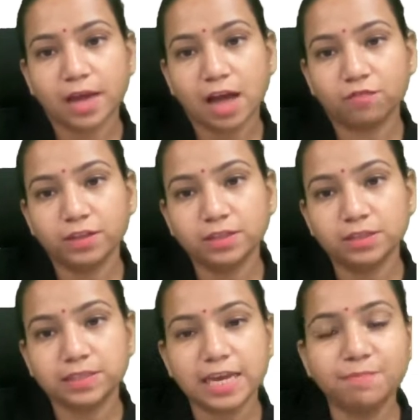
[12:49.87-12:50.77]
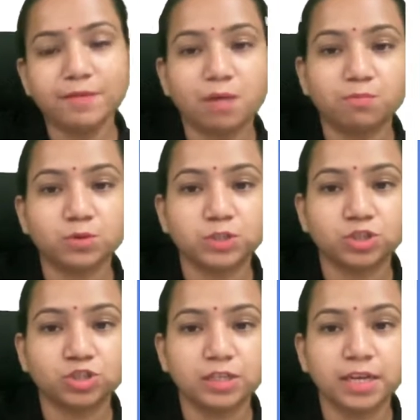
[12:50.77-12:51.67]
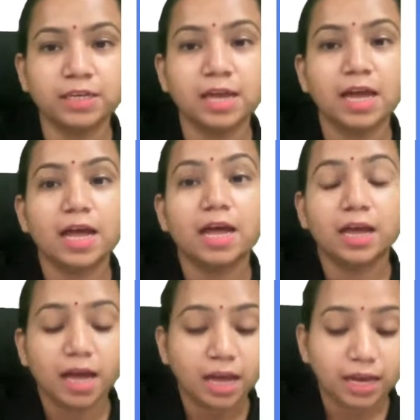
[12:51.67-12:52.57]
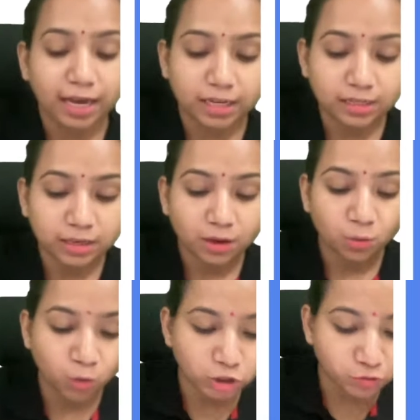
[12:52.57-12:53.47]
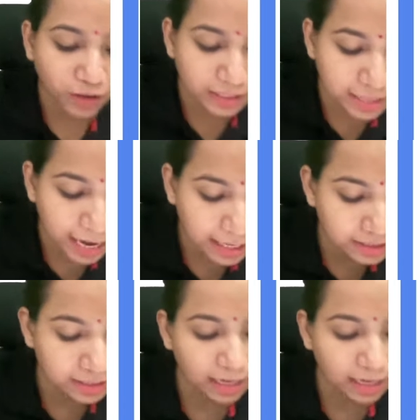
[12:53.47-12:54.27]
having the same composition in which phase, guys?